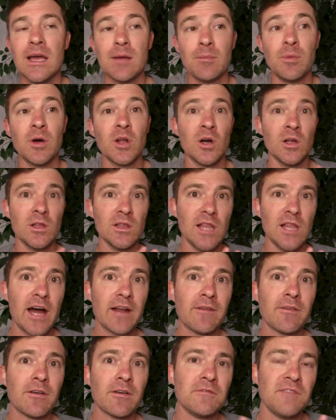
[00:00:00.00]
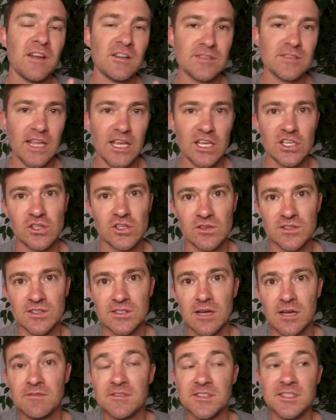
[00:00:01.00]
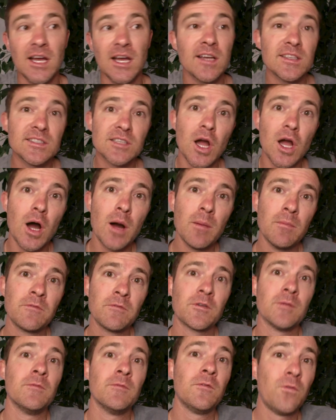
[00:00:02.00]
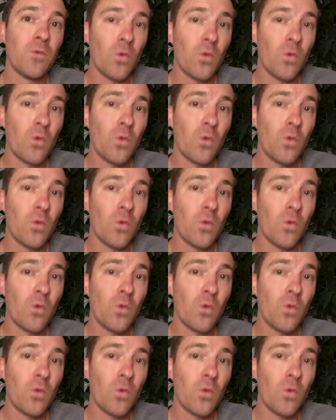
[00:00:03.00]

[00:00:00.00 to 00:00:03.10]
but a lot of her foundational stuff does come from